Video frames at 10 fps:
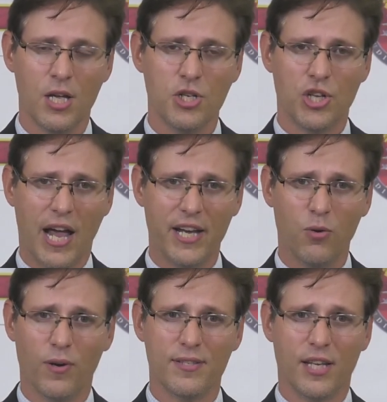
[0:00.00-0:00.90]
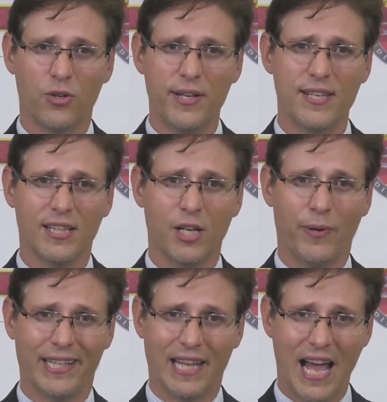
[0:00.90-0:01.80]
China was increasingly
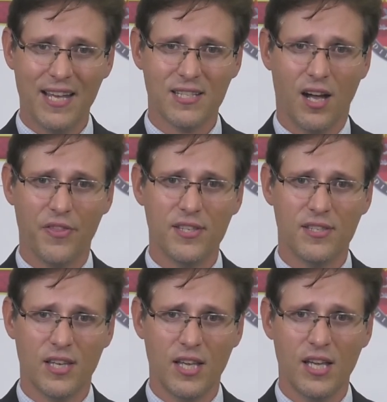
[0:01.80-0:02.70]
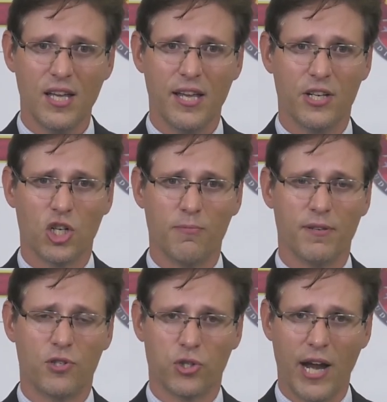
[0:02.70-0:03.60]
reliant on the sea in terms
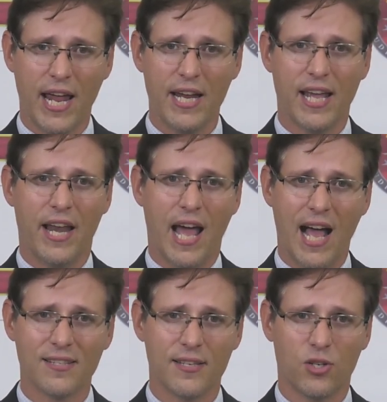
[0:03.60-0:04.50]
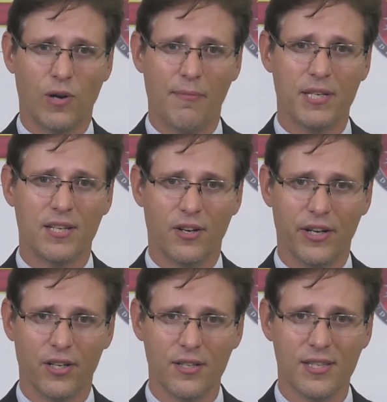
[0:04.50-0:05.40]
of trade and access to raw
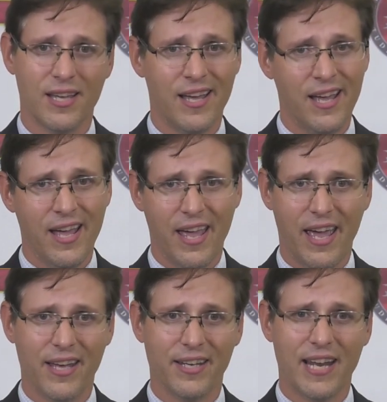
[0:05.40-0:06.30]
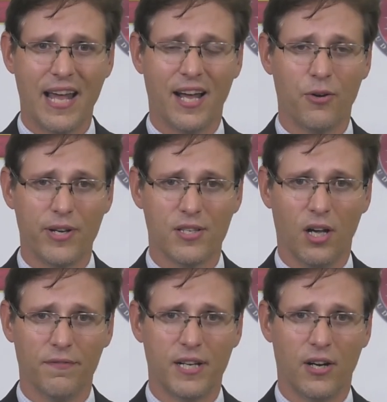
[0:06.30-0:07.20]
materials, and it had
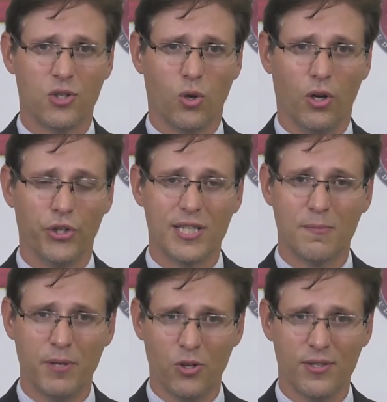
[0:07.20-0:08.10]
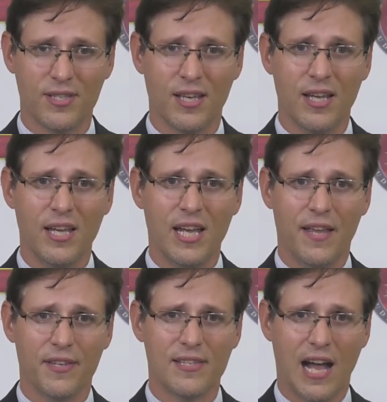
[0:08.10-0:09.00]
unresolved territorial disputes in
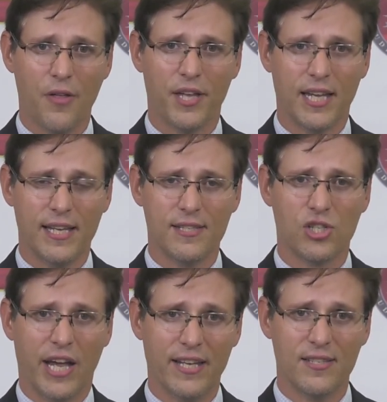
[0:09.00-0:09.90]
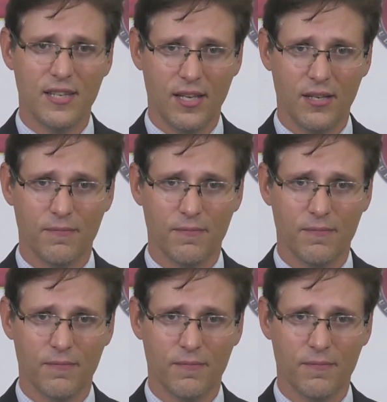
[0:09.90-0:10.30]
the South and East China Sea.